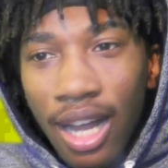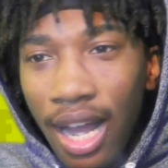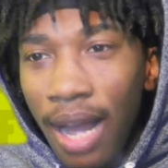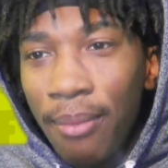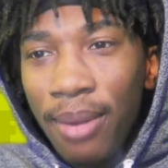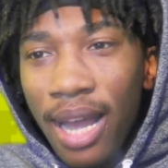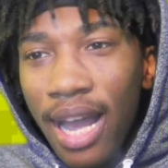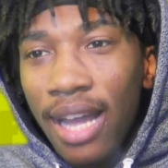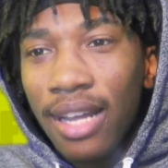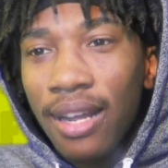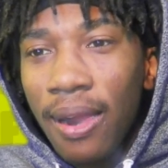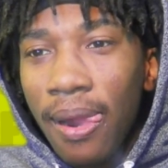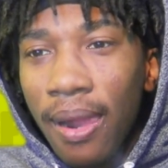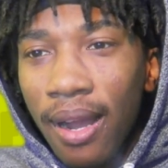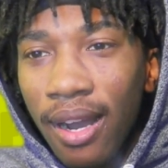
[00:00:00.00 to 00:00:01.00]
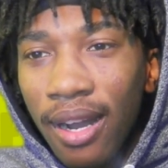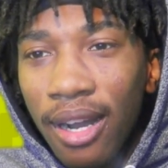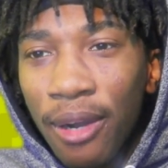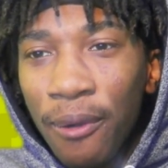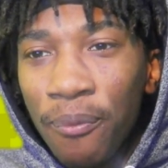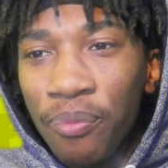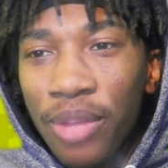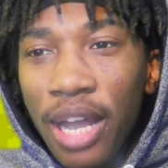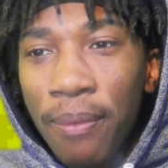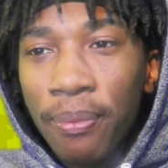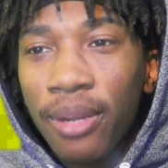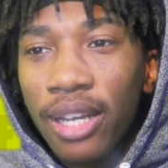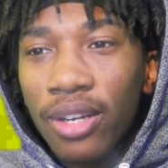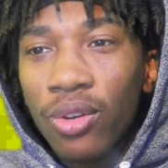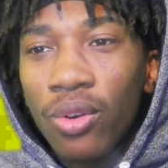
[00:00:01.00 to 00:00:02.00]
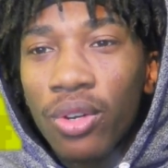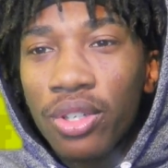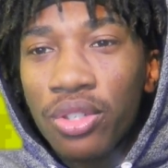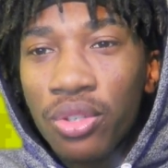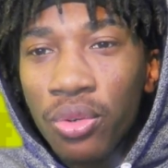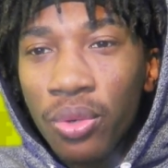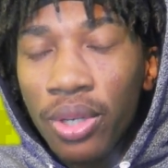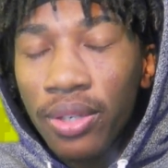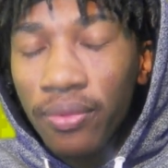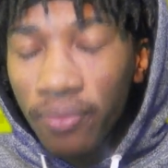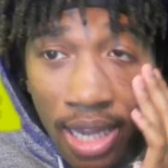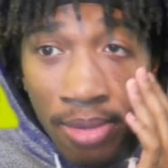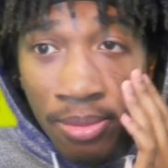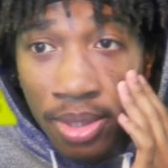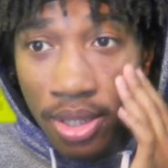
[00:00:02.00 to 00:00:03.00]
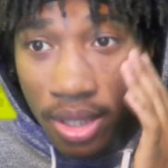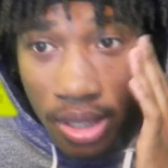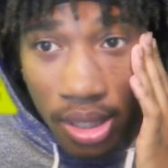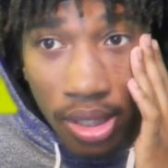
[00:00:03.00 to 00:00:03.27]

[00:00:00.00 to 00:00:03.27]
I'm not. I plan on doing games,